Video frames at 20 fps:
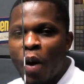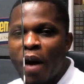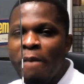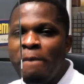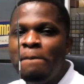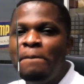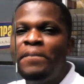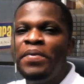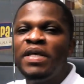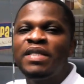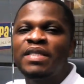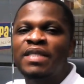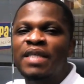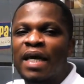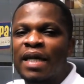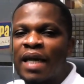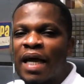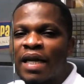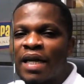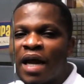well
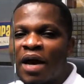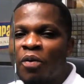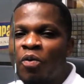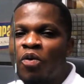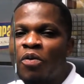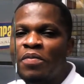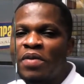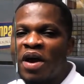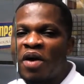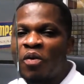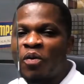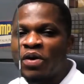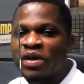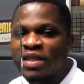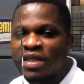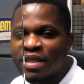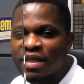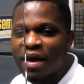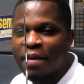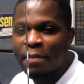bisa na now come your
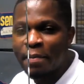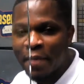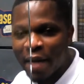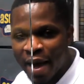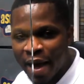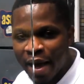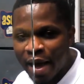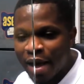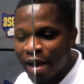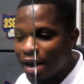question ma